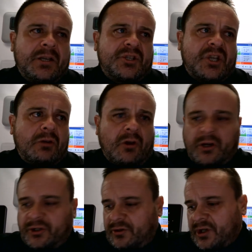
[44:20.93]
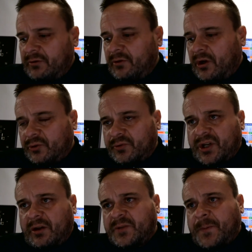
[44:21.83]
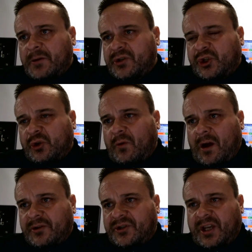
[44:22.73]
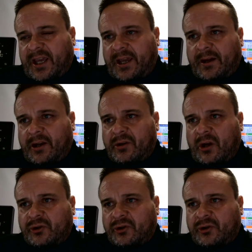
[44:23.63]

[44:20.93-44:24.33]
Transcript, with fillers: So Nigel, so Nigel, so I suppose the short answer here, and I'll,